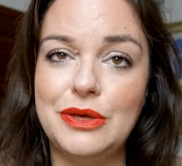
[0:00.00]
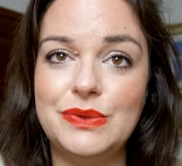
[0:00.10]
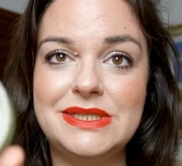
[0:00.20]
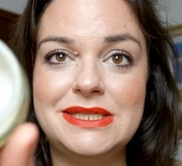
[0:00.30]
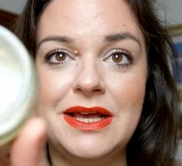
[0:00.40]

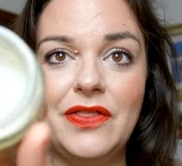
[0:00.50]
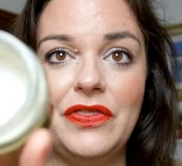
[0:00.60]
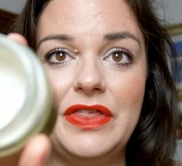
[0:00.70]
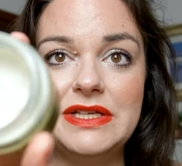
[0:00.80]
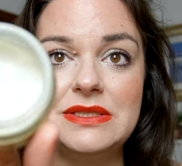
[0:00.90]
used
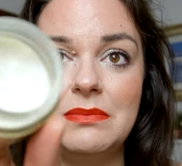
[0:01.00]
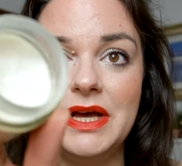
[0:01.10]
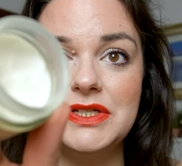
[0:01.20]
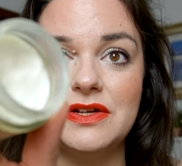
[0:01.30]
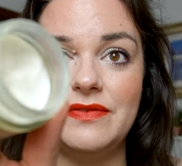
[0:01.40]
this
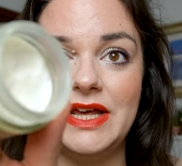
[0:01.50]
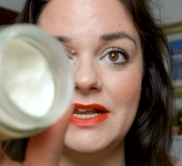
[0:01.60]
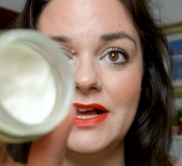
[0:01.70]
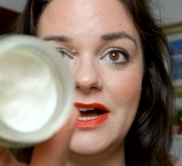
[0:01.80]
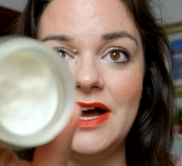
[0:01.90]
much of
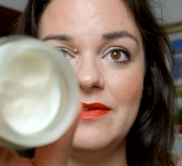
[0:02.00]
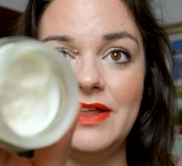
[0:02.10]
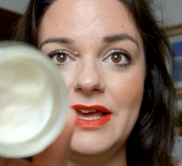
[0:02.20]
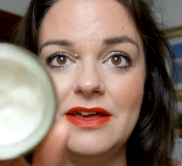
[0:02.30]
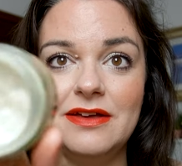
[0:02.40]
it. I
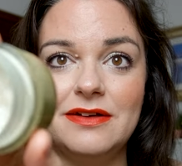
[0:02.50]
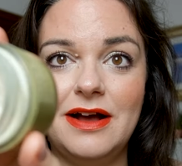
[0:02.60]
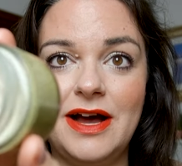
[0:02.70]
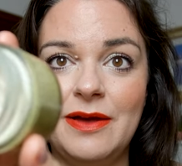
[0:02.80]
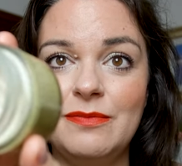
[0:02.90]
like,
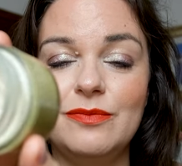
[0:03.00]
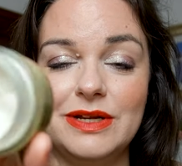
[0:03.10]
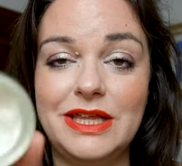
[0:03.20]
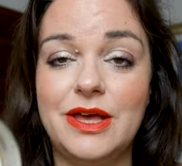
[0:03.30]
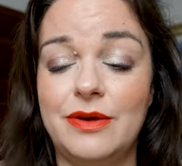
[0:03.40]
I'm
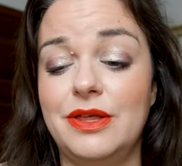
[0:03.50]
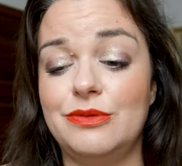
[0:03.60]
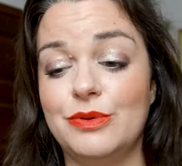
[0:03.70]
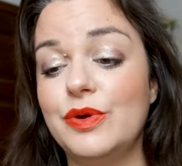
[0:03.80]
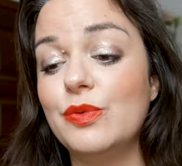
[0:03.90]
really going
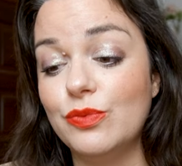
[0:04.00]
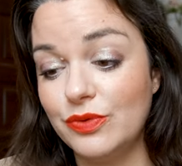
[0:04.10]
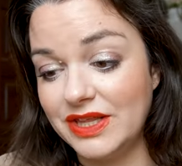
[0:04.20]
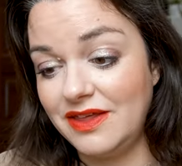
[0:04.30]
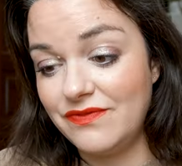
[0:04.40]
through it
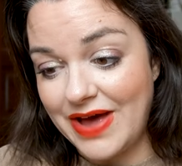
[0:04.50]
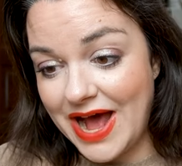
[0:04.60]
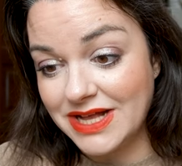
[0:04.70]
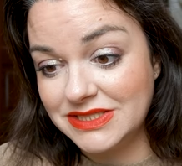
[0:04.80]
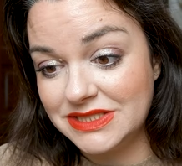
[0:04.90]
really
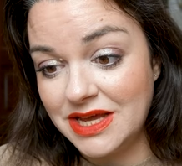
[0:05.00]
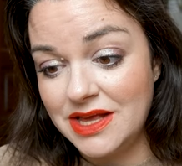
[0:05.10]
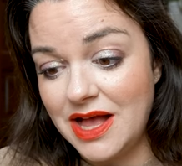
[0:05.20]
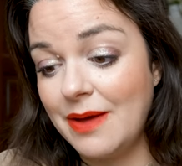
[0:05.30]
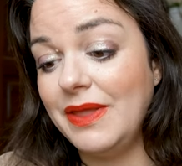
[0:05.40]
fast.
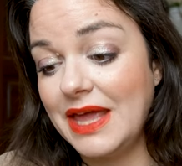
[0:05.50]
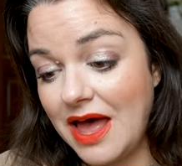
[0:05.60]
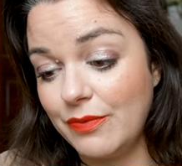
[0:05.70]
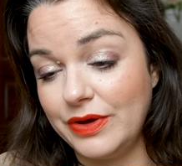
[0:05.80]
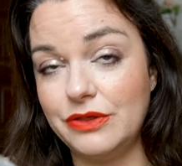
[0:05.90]
I'm like
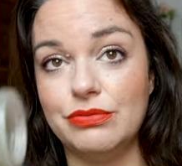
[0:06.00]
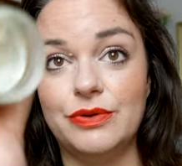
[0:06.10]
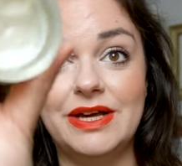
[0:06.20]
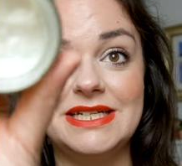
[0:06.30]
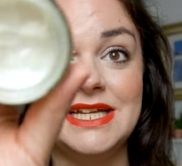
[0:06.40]
halfway
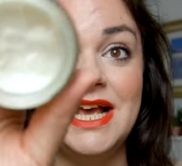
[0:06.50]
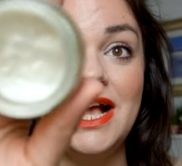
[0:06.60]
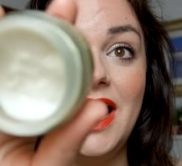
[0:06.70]
through it.